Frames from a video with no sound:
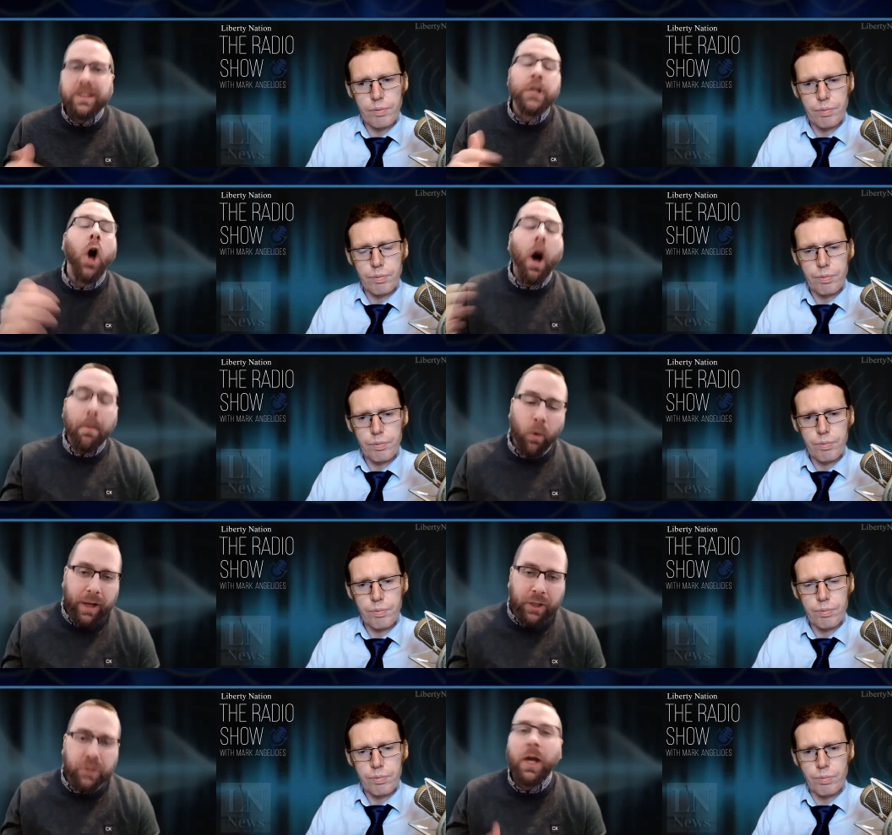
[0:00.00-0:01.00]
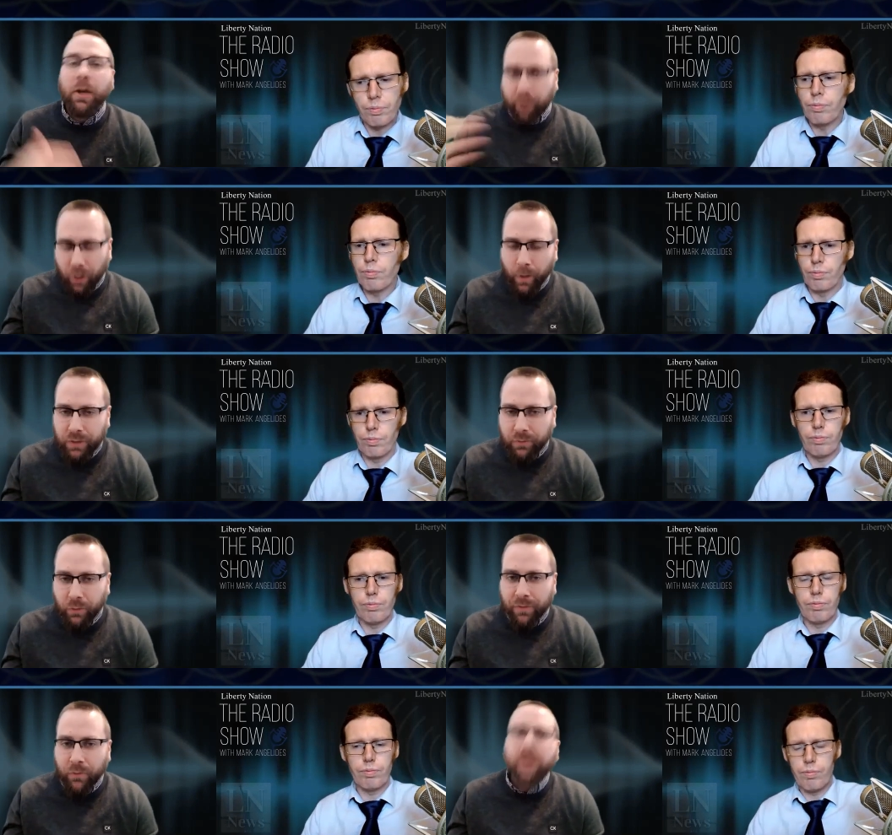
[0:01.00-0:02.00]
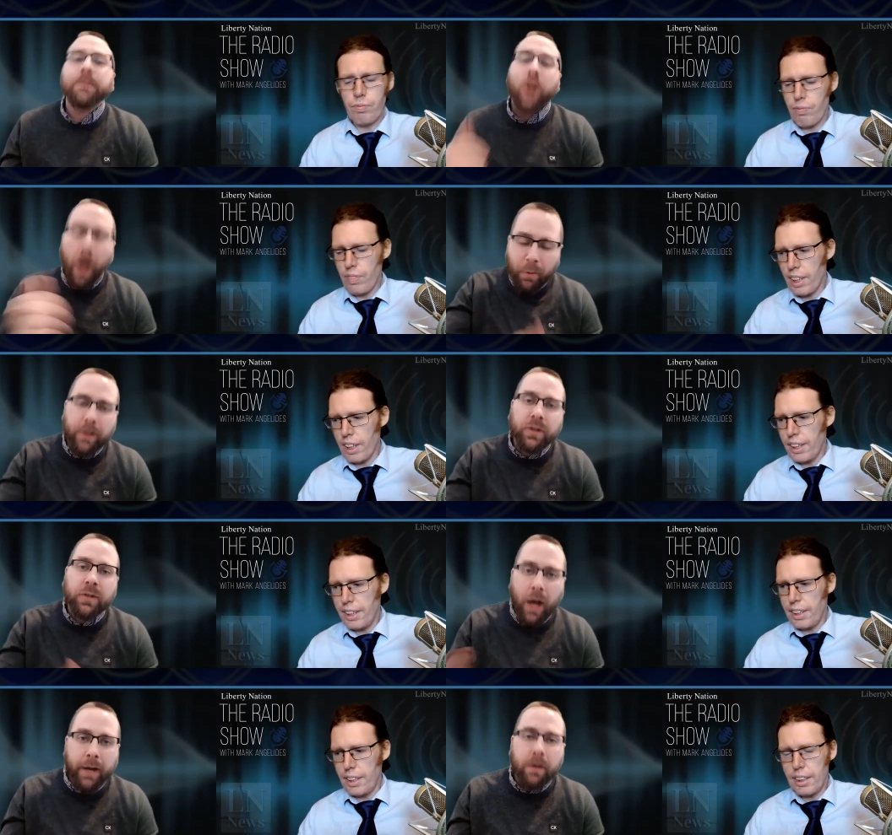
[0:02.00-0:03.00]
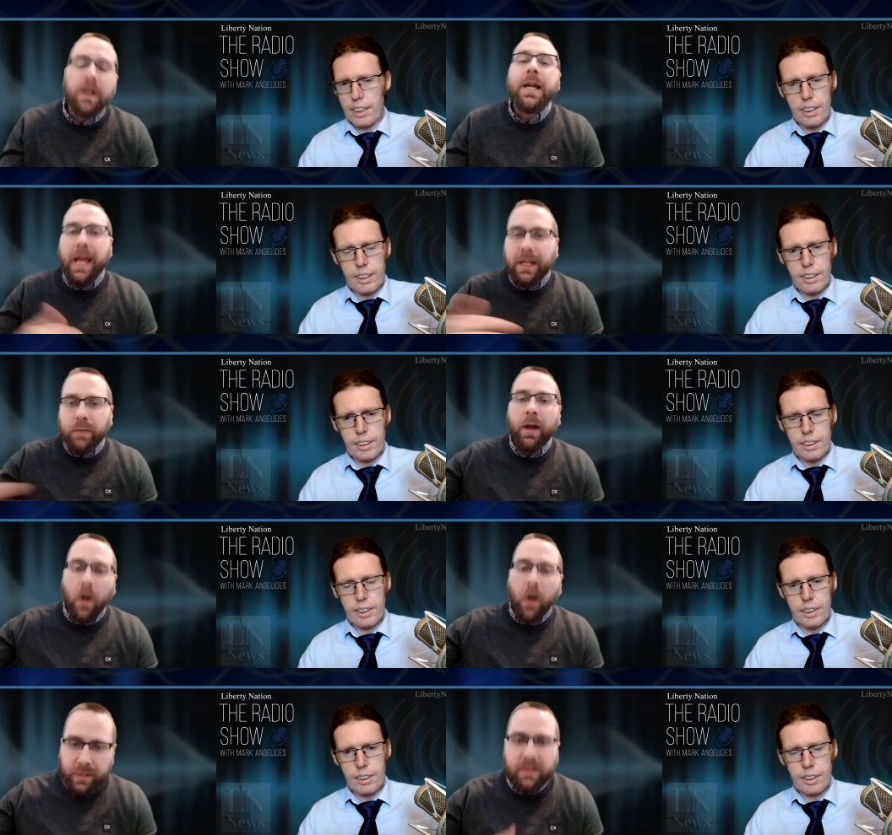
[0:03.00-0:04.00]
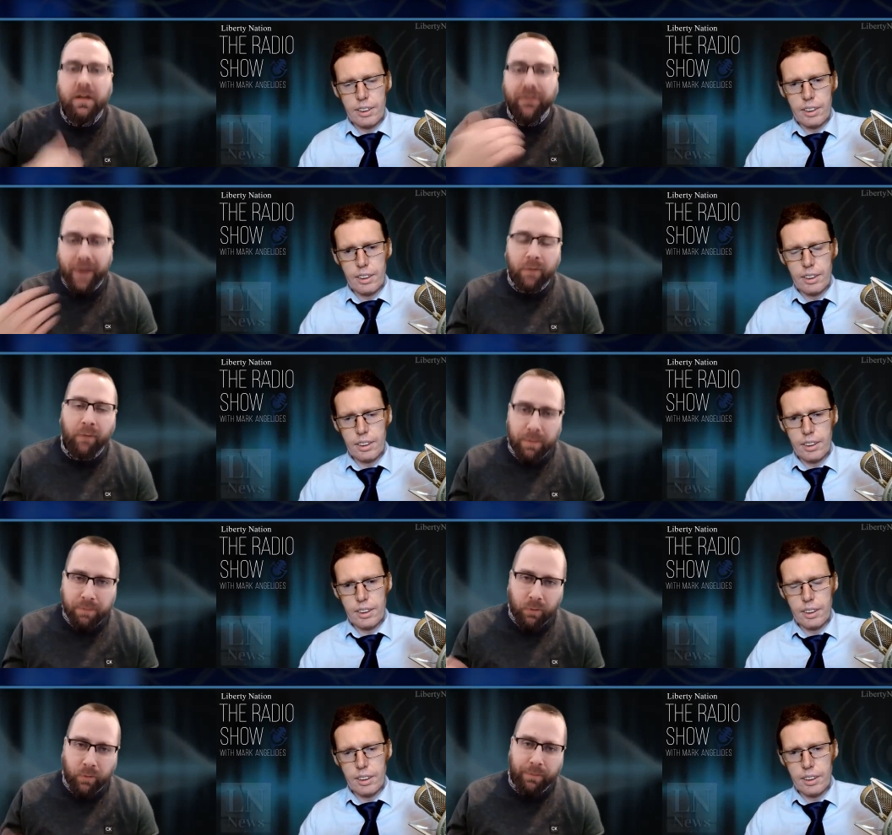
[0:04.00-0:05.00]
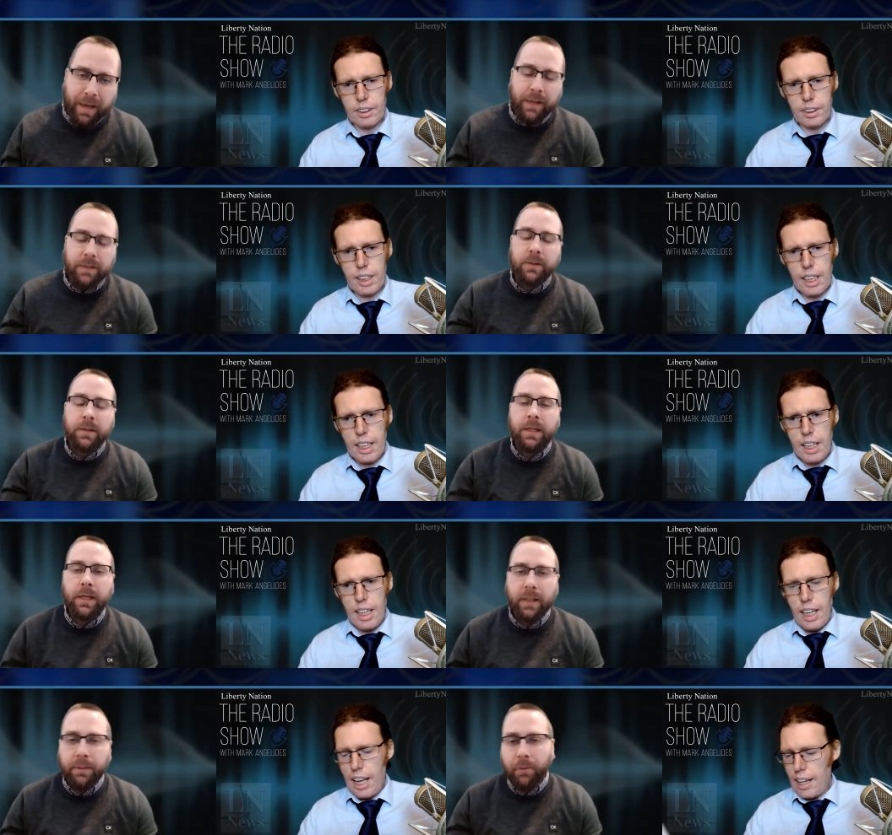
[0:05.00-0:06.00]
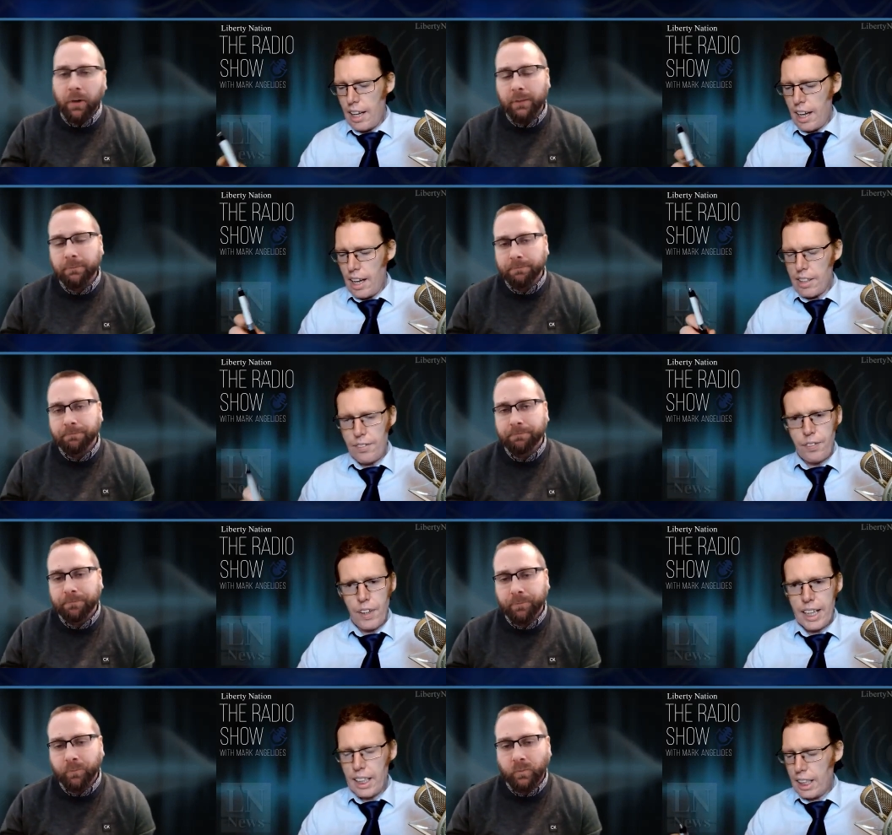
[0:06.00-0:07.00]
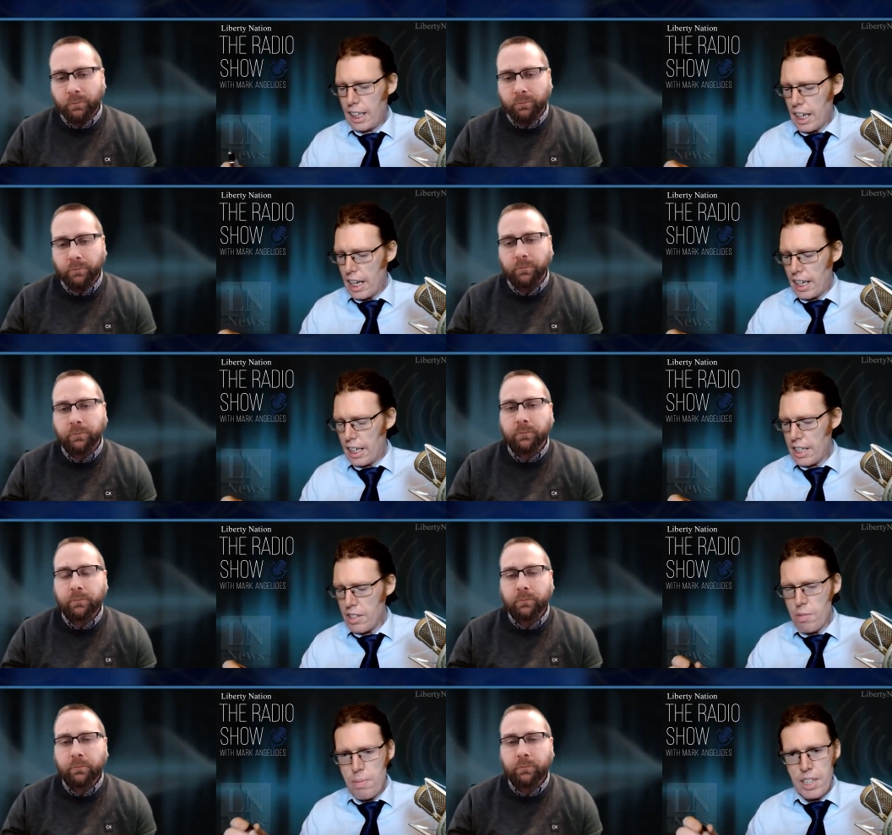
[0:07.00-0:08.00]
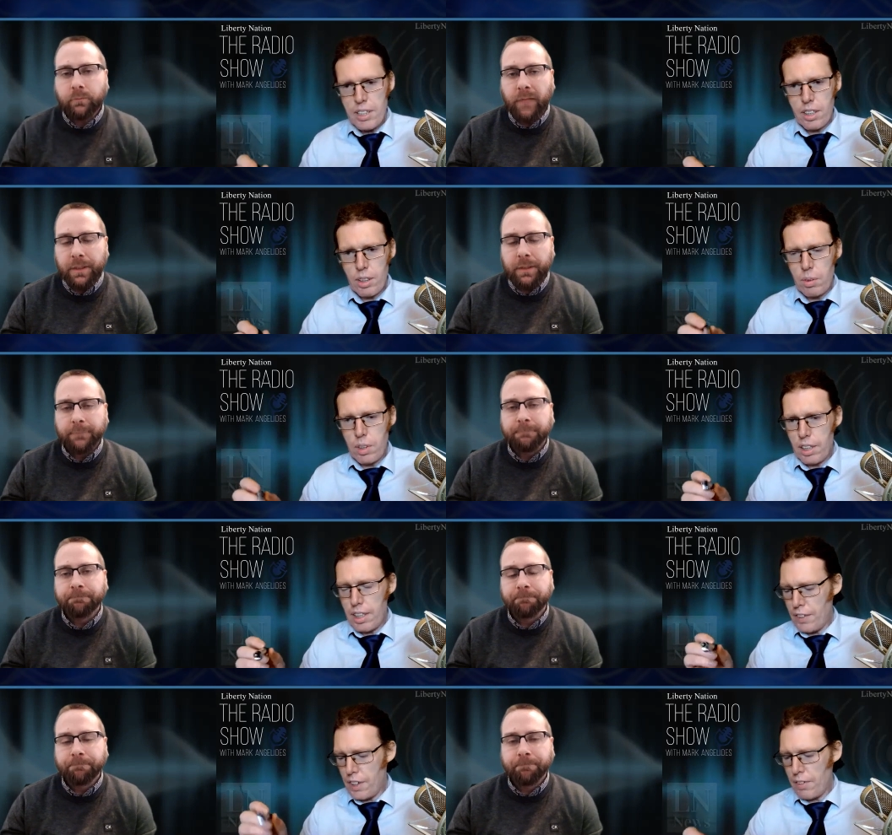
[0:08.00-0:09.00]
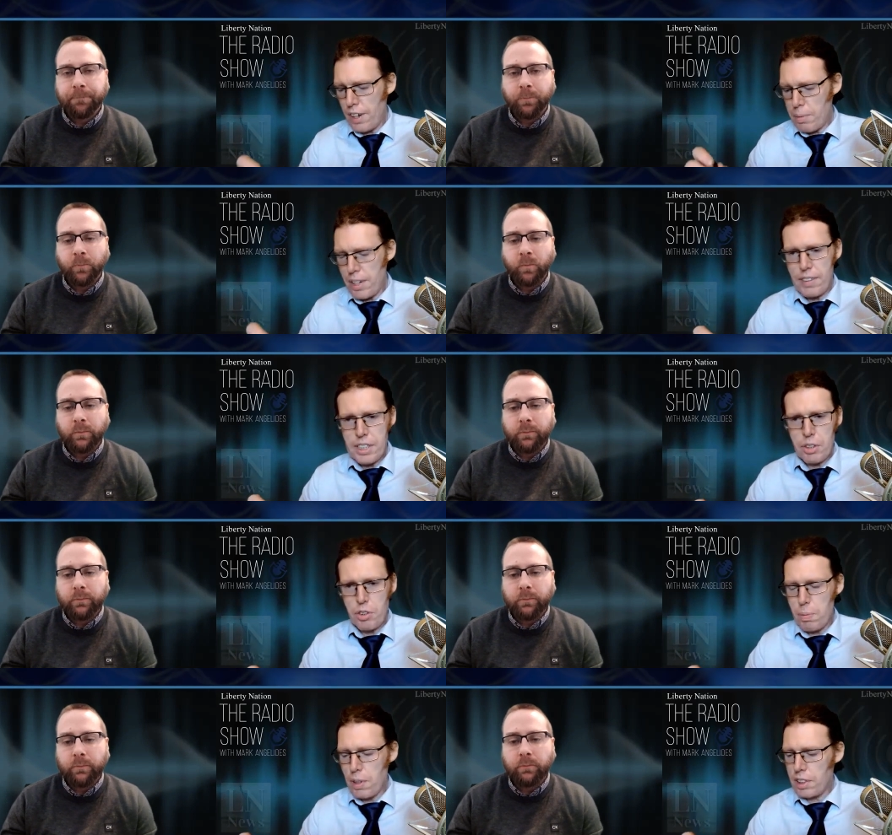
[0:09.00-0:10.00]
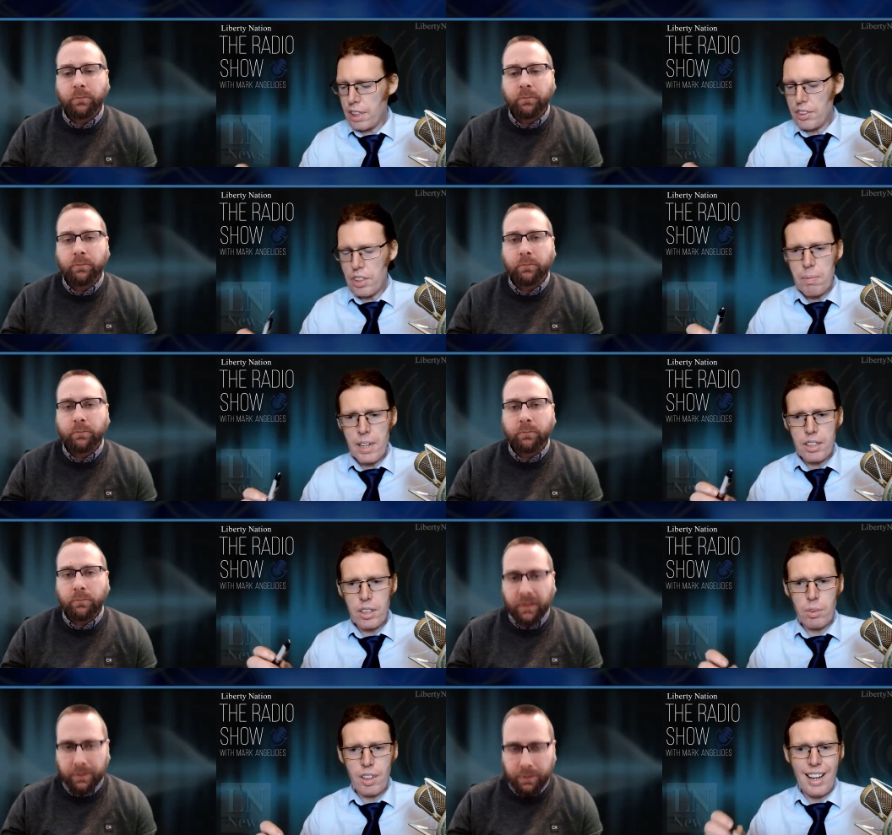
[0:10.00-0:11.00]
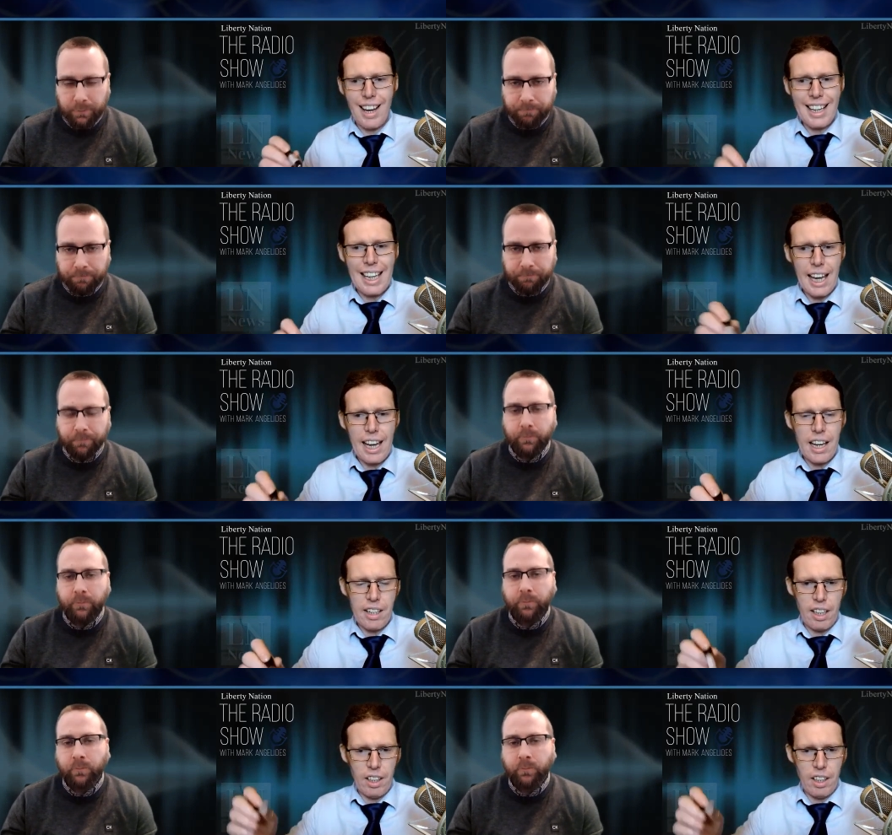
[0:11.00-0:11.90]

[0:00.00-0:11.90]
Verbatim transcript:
Speaker 1: say nominal wages, not real mm. wage growth, of course, but nominal wages are higher. That's why all, that's not a factor why people are going back into the uh, labor
Speaker 2: market. Uh, and finally, uh, you mentioned the word, if you could very briefly just respond to this, you mentioned the word again